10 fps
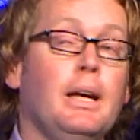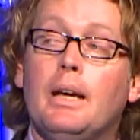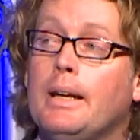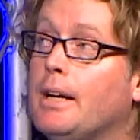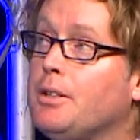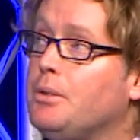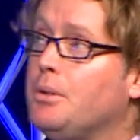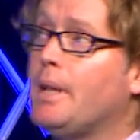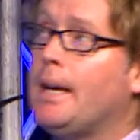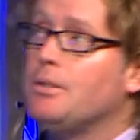And how do you
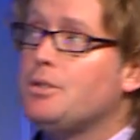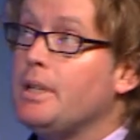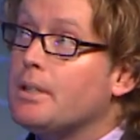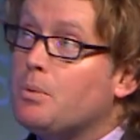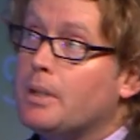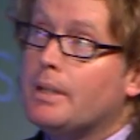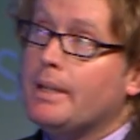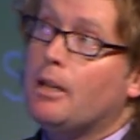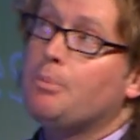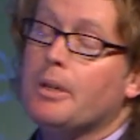do that? GS1 can
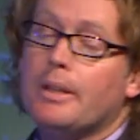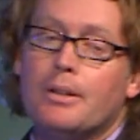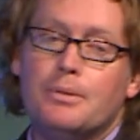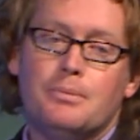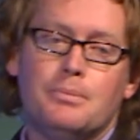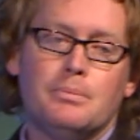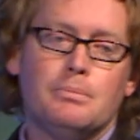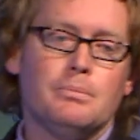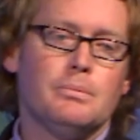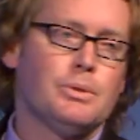help you there.
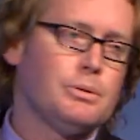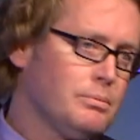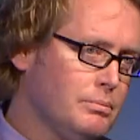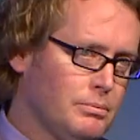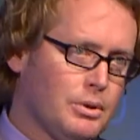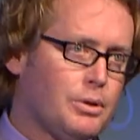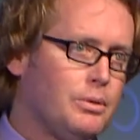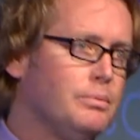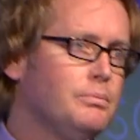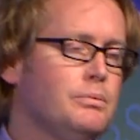
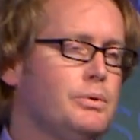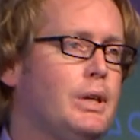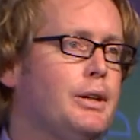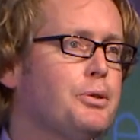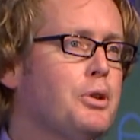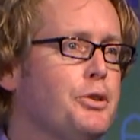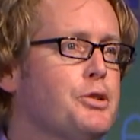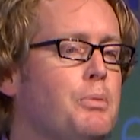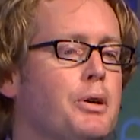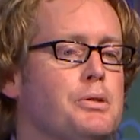Little standard called
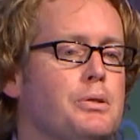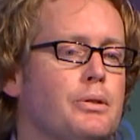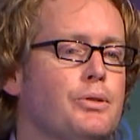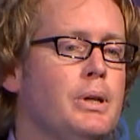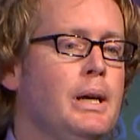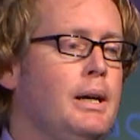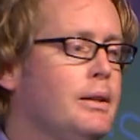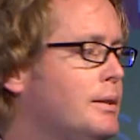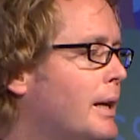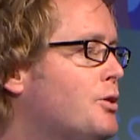Smart Search
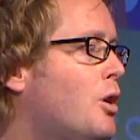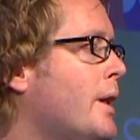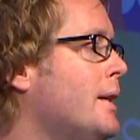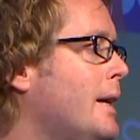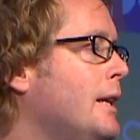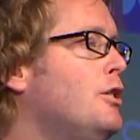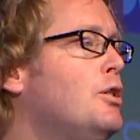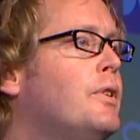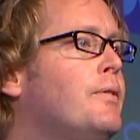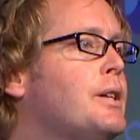that takes all that data
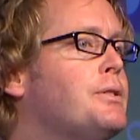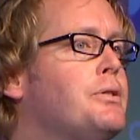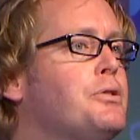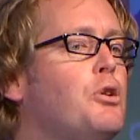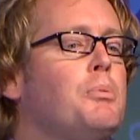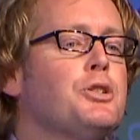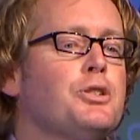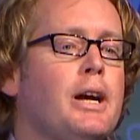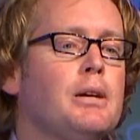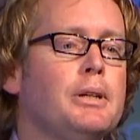you've invested so
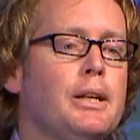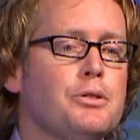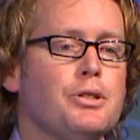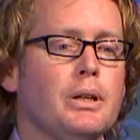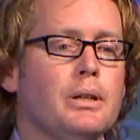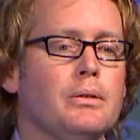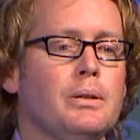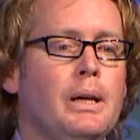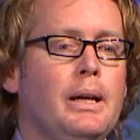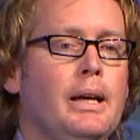much time and energy in,
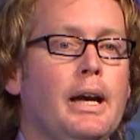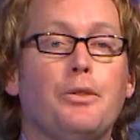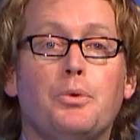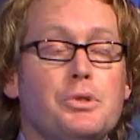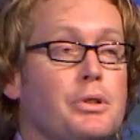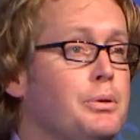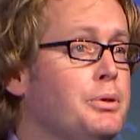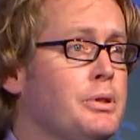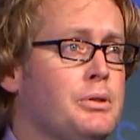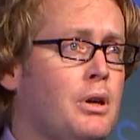and through
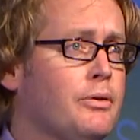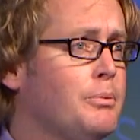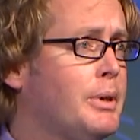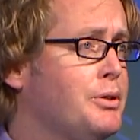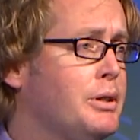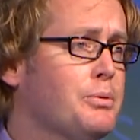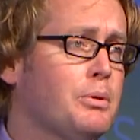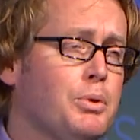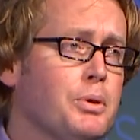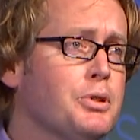solutions offered by GS1
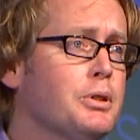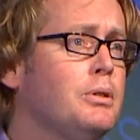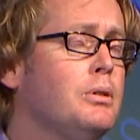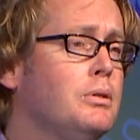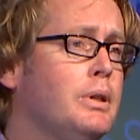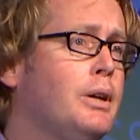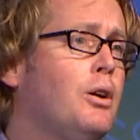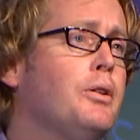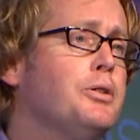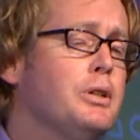Portugal and
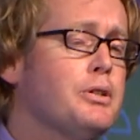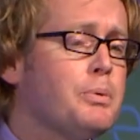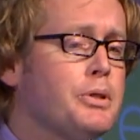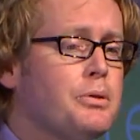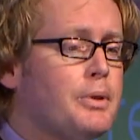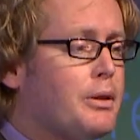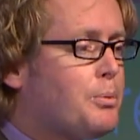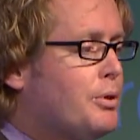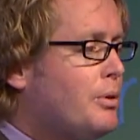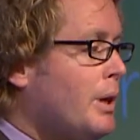all the GS1s around the
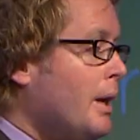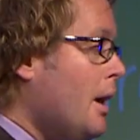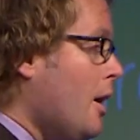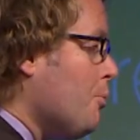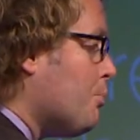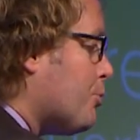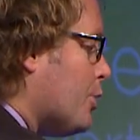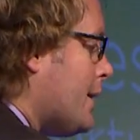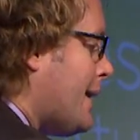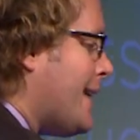world,
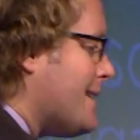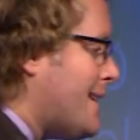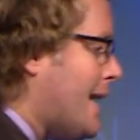bring that